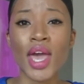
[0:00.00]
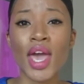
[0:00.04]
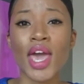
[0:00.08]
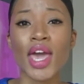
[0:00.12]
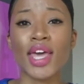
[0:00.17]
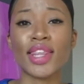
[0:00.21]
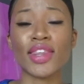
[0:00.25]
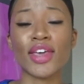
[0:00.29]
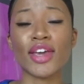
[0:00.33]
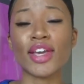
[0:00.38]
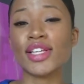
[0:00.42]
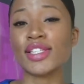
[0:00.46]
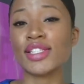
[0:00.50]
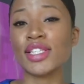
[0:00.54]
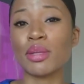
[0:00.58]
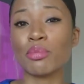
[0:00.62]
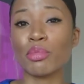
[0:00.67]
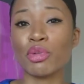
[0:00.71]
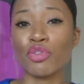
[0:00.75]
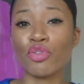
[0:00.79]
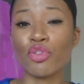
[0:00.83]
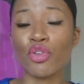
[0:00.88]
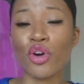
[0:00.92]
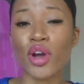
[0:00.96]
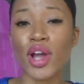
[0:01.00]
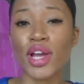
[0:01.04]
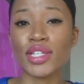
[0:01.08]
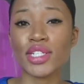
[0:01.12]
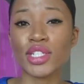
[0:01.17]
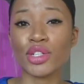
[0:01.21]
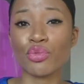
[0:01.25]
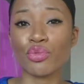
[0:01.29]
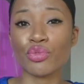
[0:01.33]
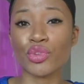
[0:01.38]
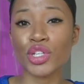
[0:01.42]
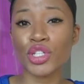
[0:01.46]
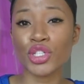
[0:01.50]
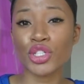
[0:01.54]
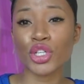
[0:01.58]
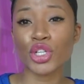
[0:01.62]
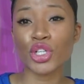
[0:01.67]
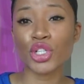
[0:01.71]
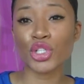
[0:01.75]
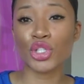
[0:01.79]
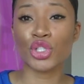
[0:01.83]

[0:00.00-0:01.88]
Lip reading: and like I said before, I did research,